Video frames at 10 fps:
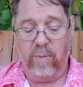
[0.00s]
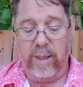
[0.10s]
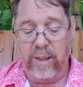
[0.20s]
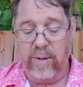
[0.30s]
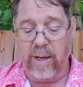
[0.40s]

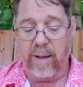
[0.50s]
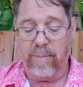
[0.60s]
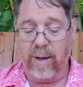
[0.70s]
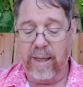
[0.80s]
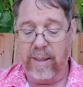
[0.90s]
We do not
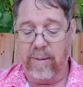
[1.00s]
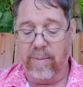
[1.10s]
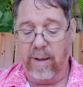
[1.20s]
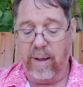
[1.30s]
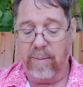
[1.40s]
bring them
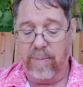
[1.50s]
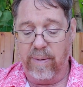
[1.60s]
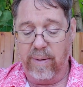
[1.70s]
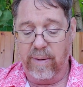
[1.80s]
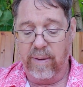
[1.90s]
up
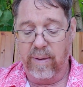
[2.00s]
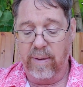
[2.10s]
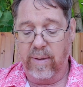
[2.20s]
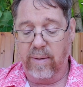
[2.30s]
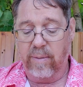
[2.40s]

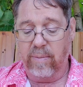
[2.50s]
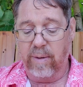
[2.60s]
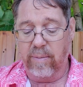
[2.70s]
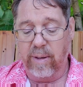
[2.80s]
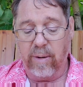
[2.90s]

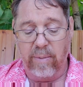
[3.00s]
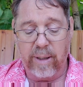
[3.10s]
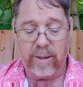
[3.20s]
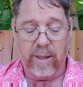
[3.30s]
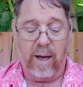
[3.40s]
when we are
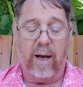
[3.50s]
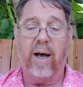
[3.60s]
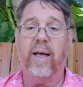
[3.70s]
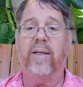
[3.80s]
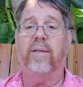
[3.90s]
with
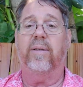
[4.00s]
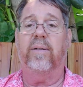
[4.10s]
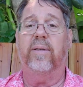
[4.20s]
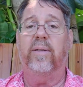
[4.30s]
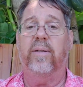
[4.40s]
God,
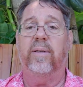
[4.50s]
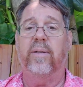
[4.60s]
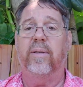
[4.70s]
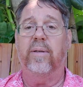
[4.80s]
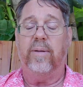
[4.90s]

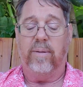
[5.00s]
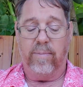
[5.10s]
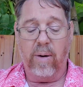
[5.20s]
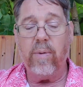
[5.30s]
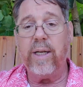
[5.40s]

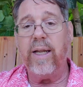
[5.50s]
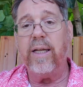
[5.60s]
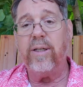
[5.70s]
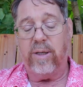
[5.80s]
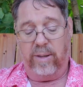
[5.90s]
but we
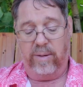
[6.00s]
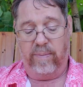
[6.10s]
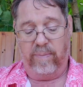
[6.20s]
need to.